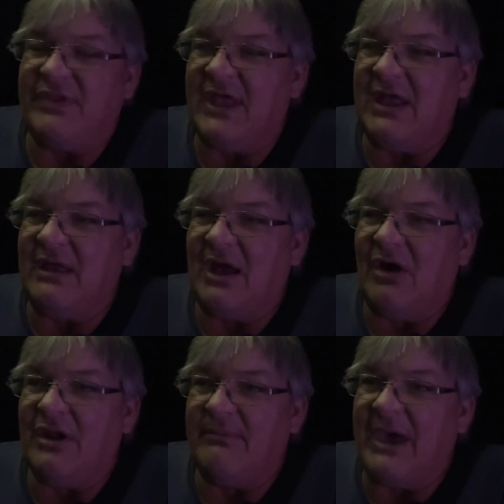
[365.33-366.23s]
there
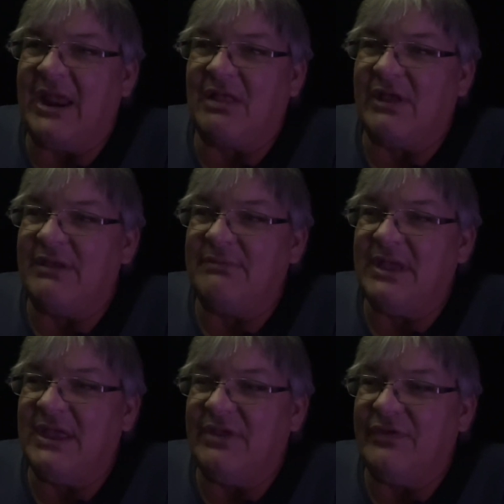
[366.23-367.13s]
automatically
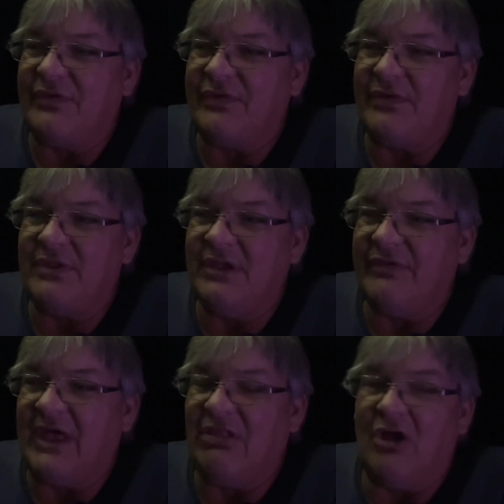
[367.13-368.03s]
is
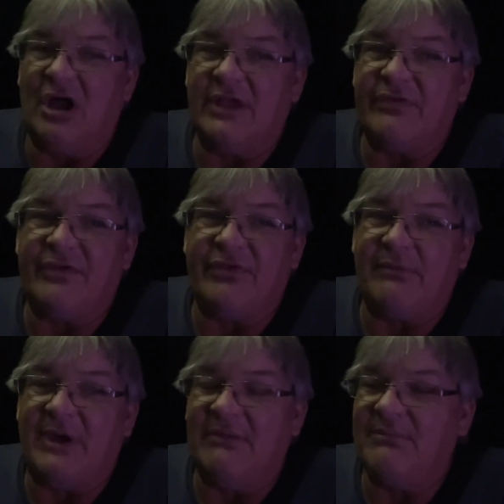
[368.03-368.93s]
that login system.